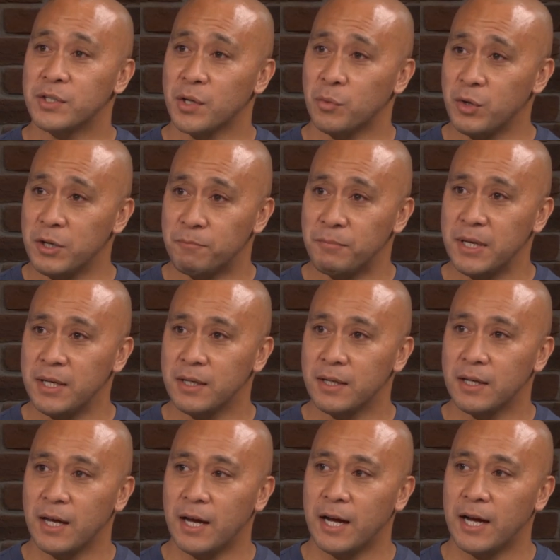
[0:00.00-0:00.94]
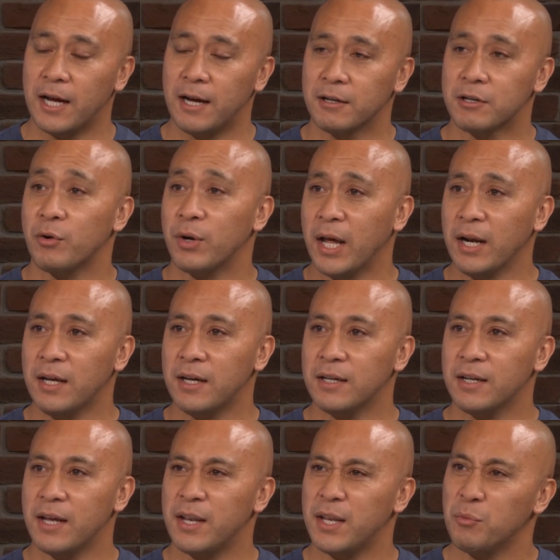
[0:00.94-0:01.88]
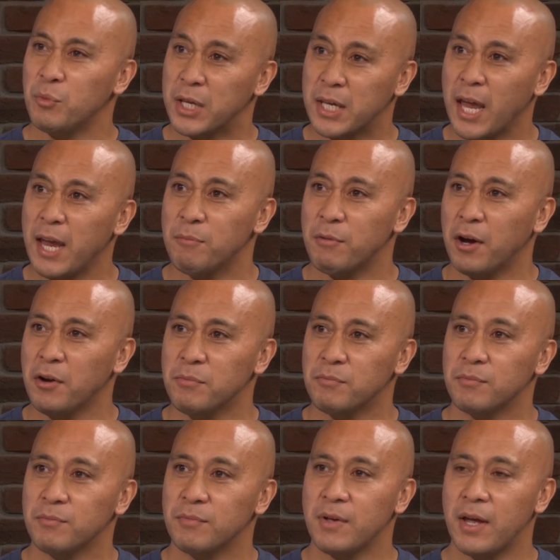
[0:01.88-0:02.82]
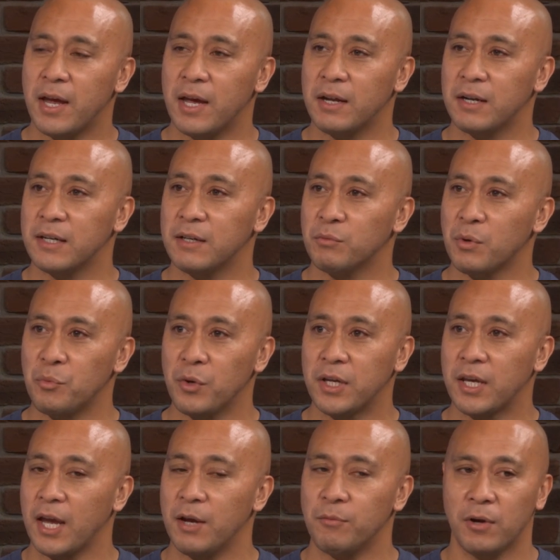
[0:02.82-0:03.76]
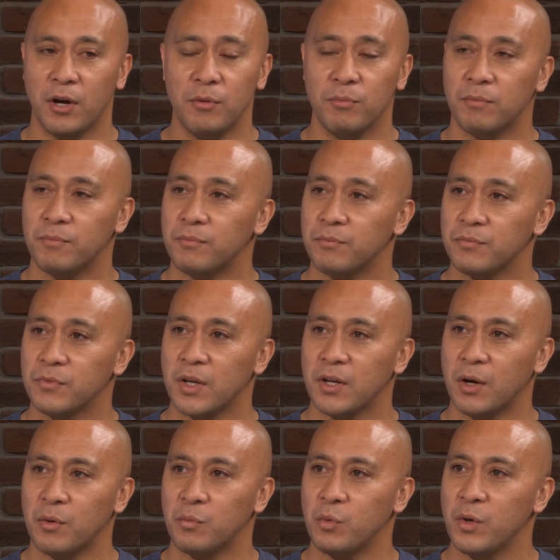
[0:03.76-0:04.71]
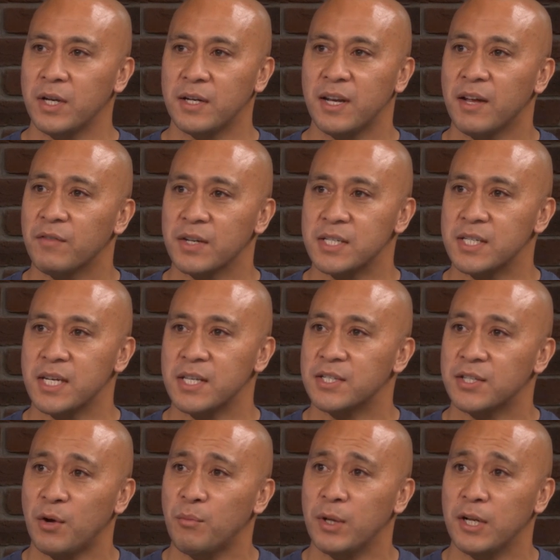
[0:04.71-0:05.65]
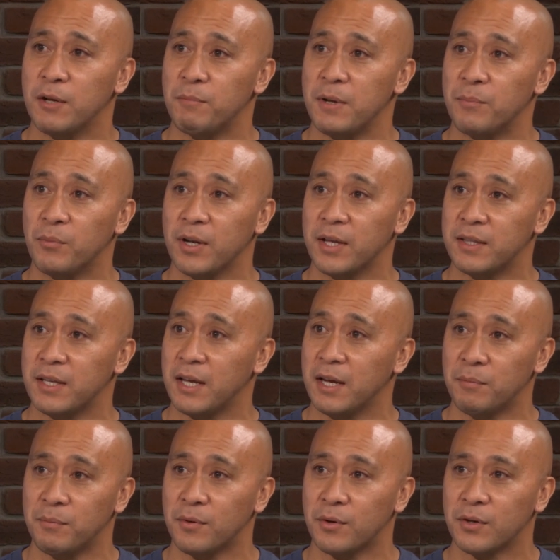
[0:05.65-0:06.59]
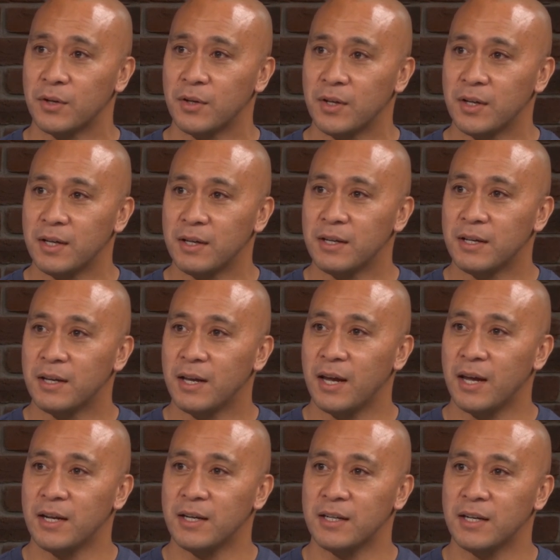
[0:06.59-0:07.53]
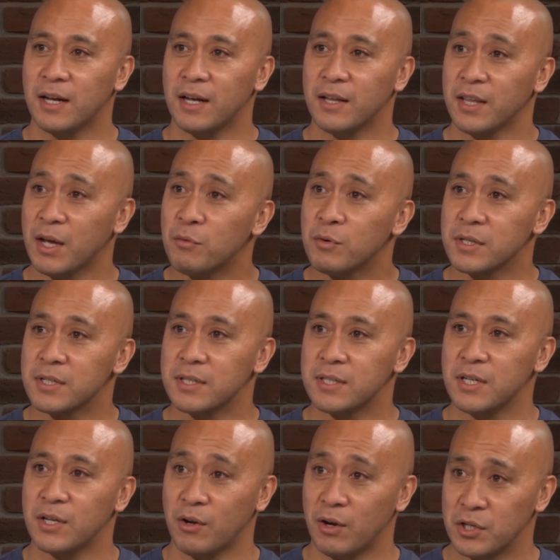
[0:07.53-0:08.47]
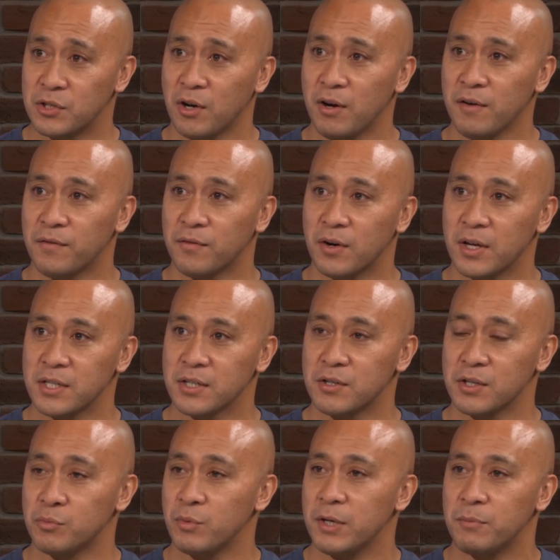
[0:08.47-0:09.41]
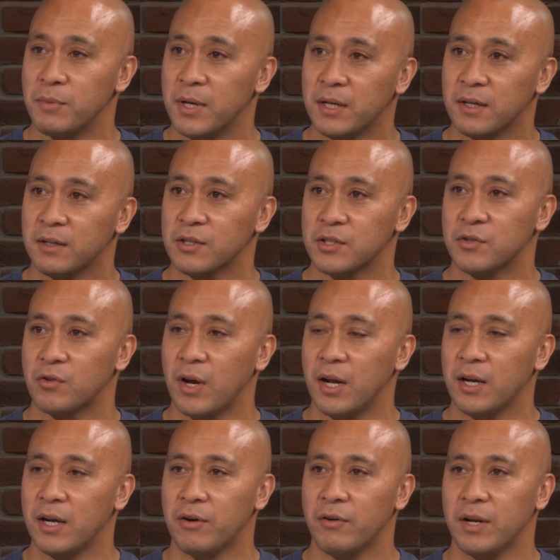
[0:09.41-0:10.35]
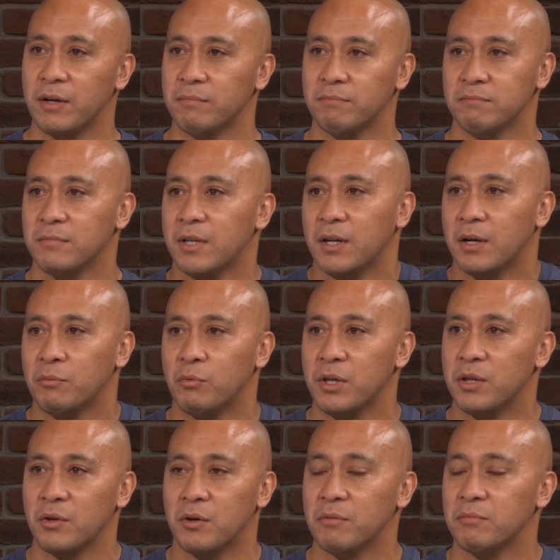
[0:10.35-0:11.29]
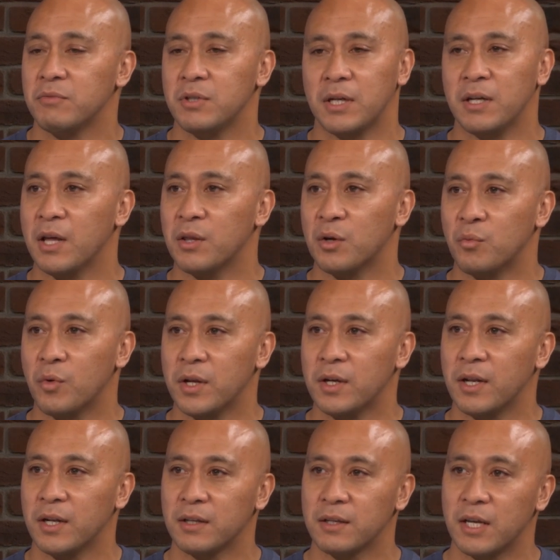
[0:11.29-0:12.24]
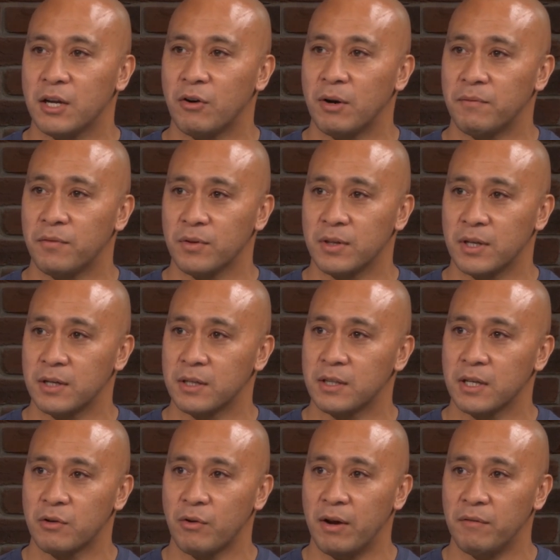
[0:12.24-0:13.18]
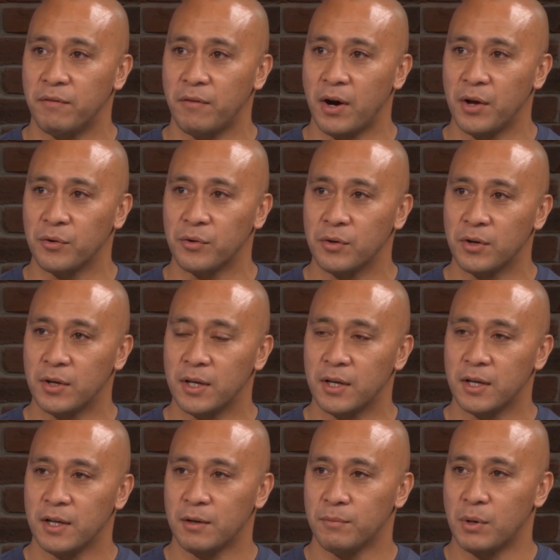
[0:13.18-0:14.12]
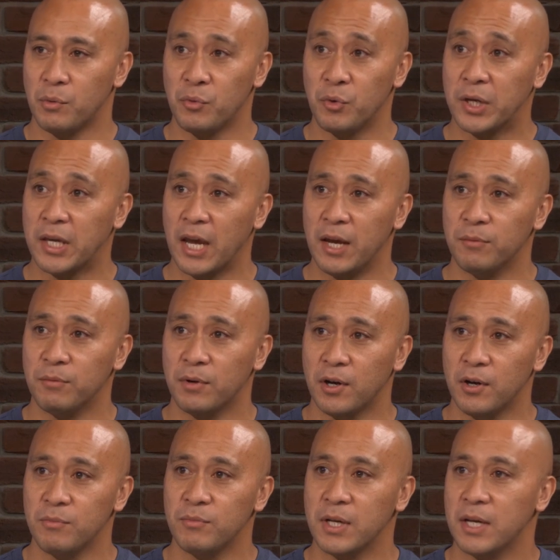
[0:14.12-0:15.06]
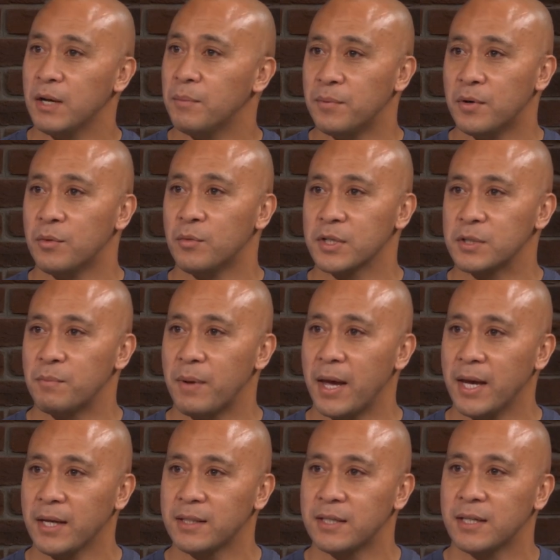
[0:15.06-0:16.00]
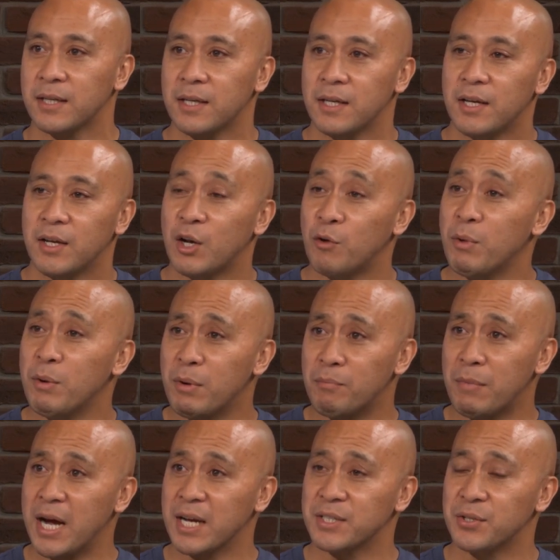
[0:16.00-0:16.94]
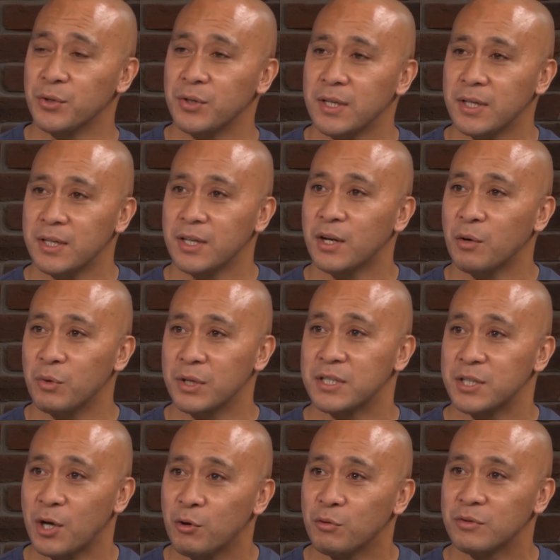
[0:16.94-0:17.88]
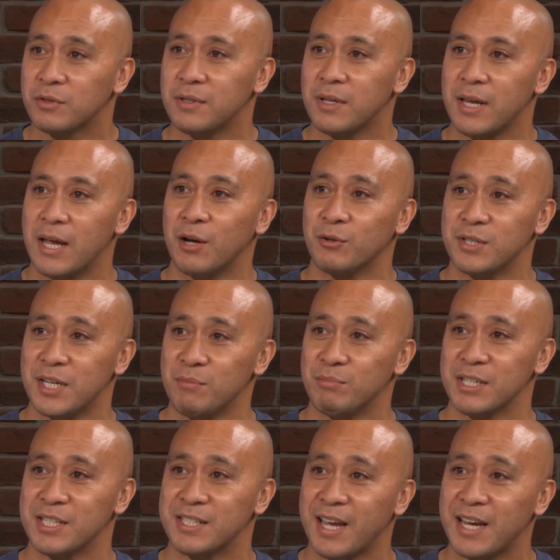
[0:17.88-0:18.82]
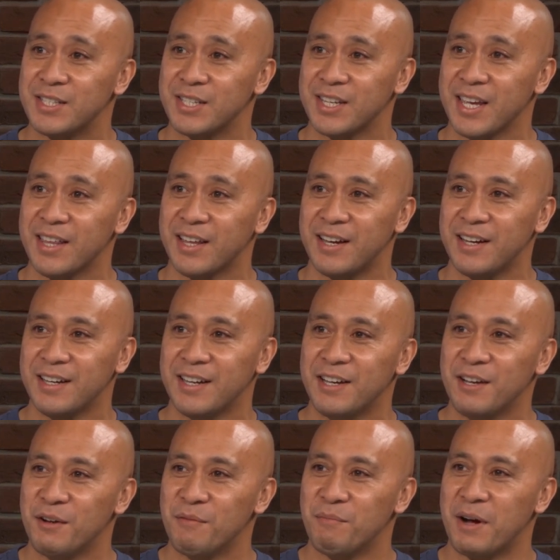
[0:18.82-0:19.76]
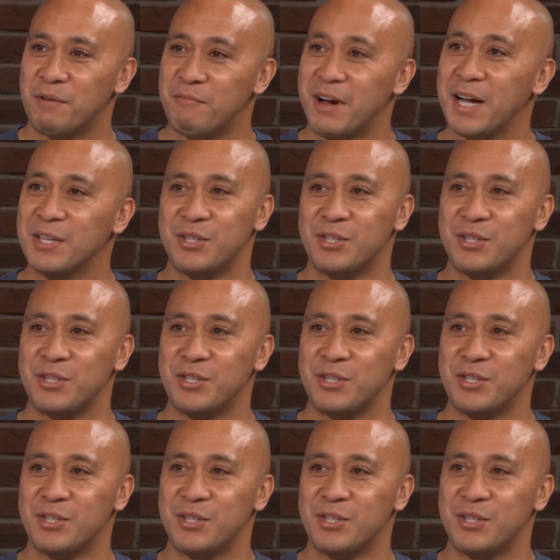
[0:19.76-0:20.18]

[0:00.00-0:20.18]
So we'd beat Cronulla, and then we came home. And when we came home, you know, we'd never seen so many people at the airport. And that was, you know, a shock for us, because we'd been in Australia and, you know, we thought another win and gear up for the grand final. But when we came home, the airport was packed. And I remember Mark Tukey, you know, we'd told our team to stay together, but Mark